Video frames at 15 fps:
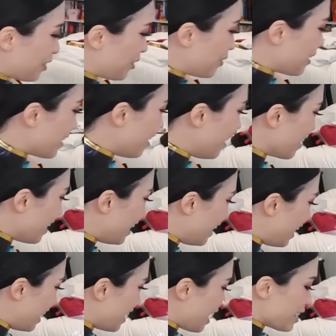oh my god.
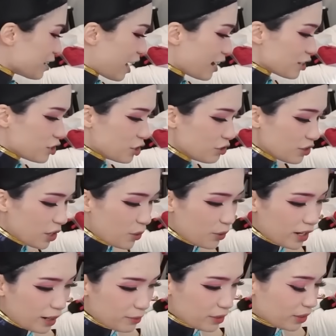I- I- I do know
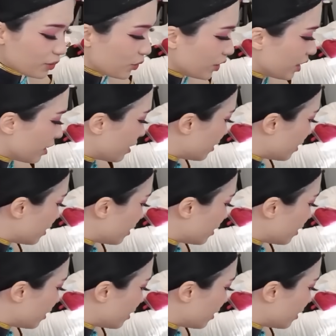what I'm doing.